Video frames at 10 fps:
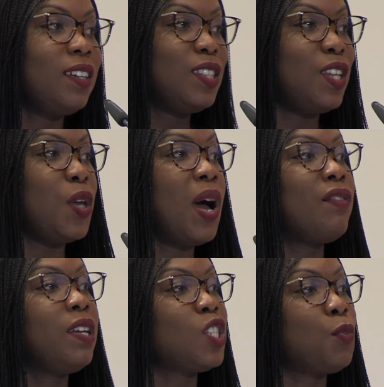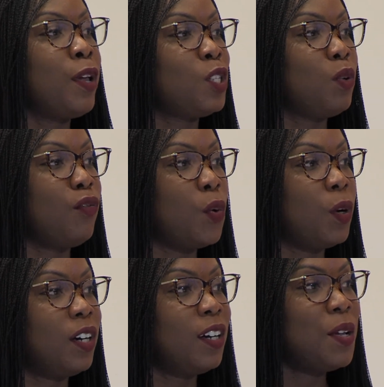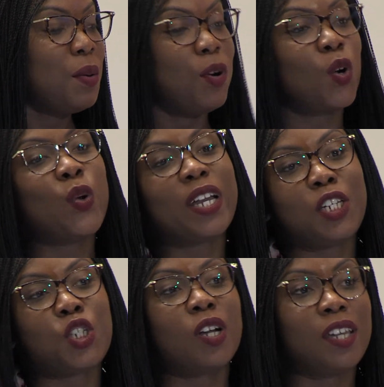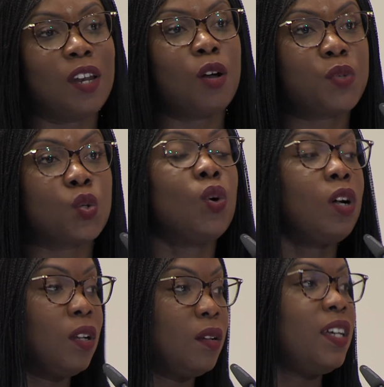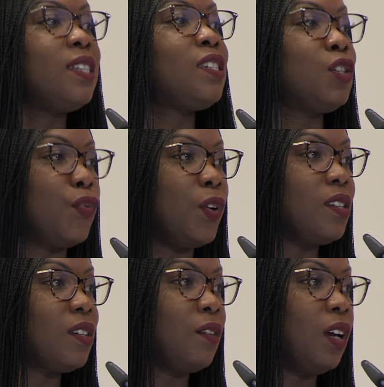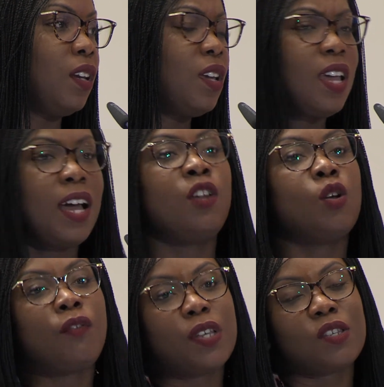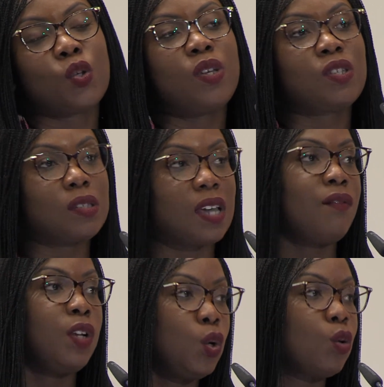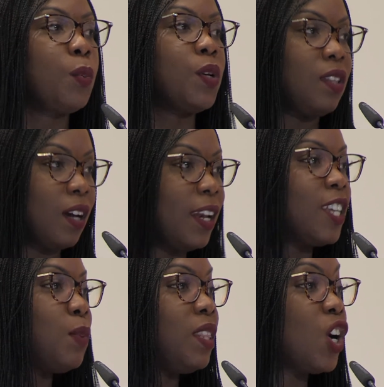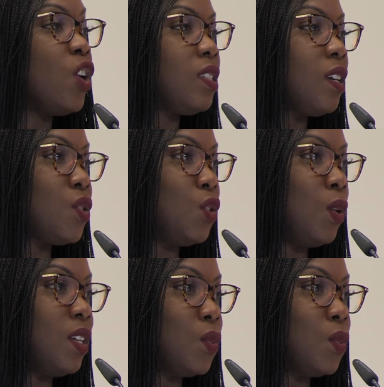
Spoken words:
that you haven't experienced before, but quickly chalking it up to, well, it's different, right? And obviously, it's always good to have a local person that can explain the context to you as